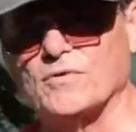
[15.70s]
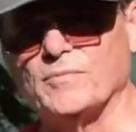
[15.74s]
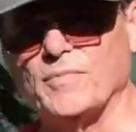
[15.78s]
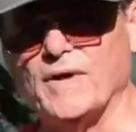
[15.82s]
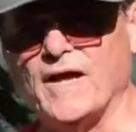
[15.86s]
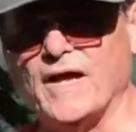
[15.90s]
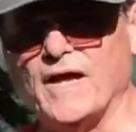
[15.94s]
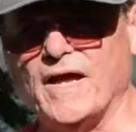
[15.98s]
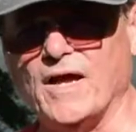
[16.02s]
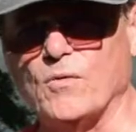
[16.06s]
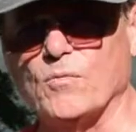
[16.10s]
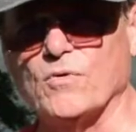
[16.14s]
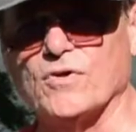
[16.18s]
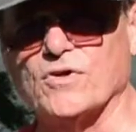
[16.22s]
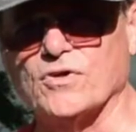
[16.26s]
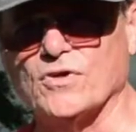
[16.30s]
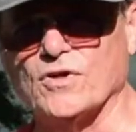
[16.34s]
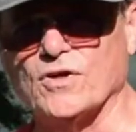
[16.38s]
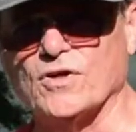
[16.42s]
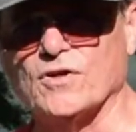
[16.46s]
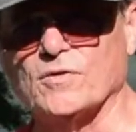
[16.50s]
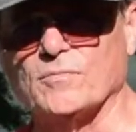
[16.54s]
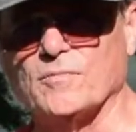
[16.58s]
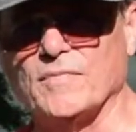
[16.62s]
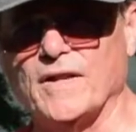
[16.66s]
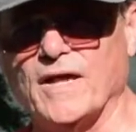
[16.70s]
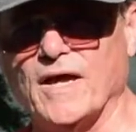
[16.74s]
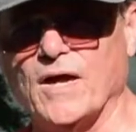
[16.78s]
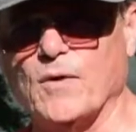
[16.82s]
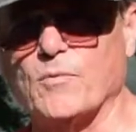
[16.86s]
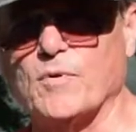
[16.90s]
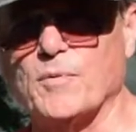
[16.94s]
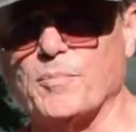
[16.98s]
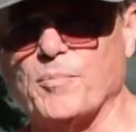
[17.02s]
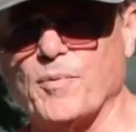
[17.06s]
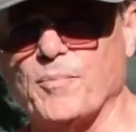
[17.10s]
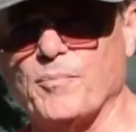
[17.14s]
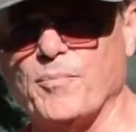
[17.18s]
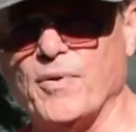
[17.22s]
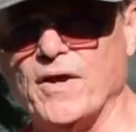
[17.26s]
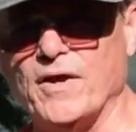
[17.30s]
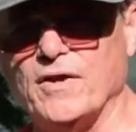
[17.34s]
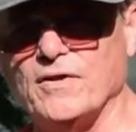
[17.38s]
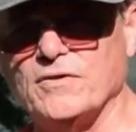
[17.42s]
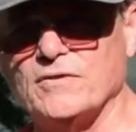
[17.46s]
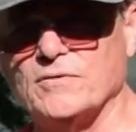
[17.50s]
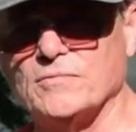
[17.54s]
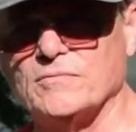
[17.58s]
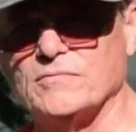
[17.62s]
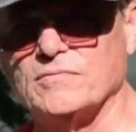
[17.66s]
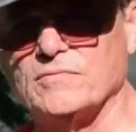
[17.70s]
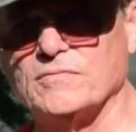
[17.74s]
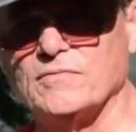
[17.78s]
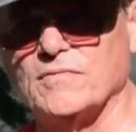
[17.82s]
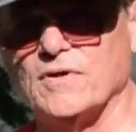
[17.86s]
about how we cut them and how we prepared them